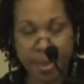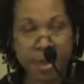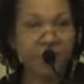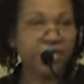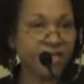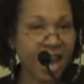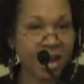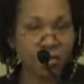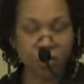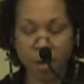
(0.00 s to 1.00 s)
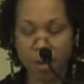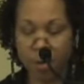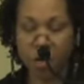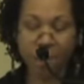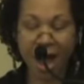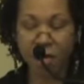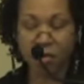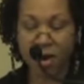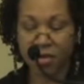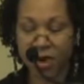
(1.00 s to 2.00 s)
This is taken from a book by
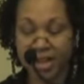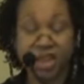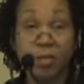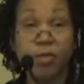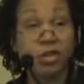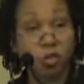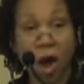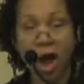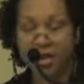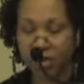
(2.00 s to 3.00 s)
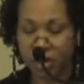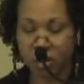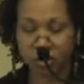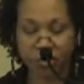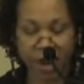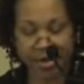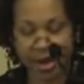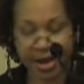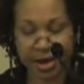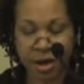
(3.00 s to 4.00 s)
Regine Persois. You can also find
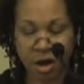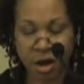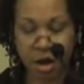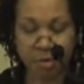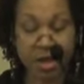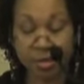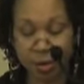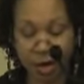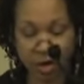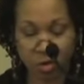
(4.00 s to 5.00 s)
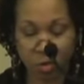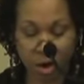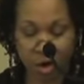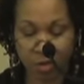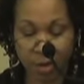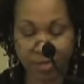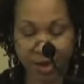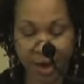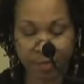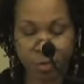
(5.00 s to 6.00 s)
that um, in the book and on the, uh,
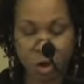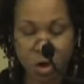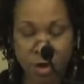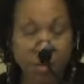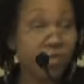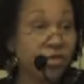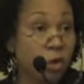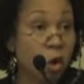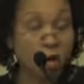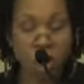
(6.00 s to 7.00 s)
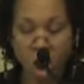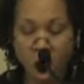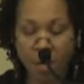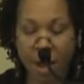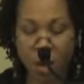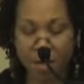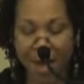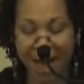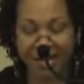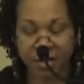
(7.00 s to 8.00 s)
website. This is a quote. On my way
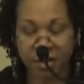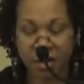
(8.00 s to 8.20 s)
back